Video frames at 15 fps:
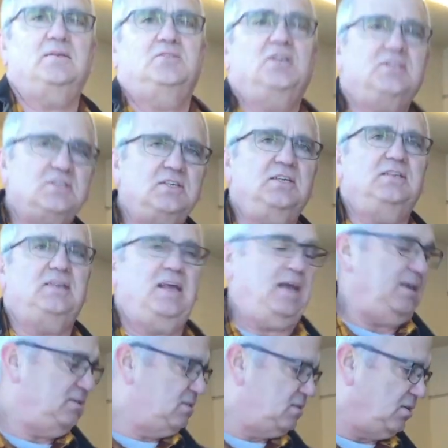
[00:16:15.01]
just in
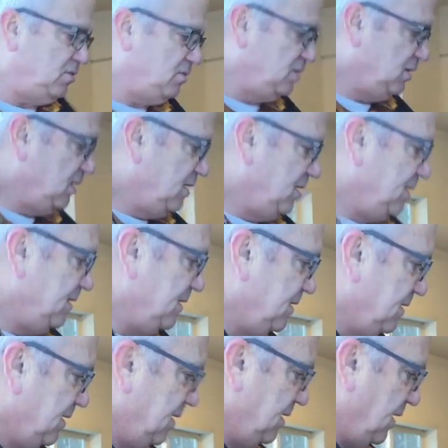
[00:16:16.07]
case. So
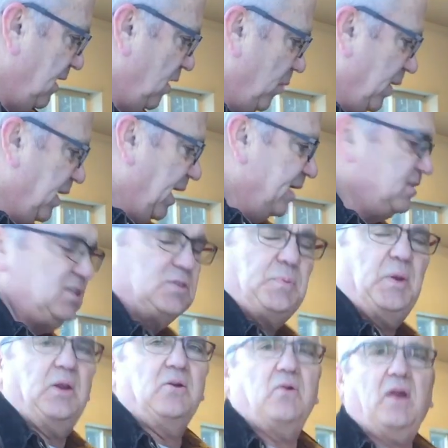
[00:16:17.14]
anyway, guys, it's
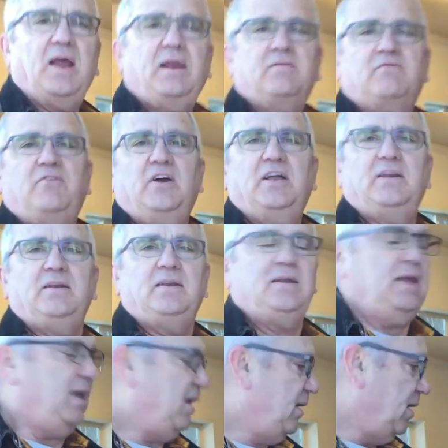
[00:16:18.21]
been great fun,
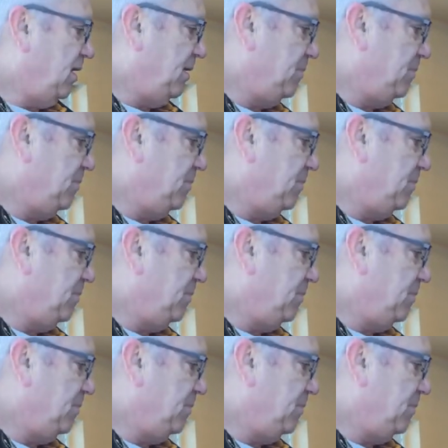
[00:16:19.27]
and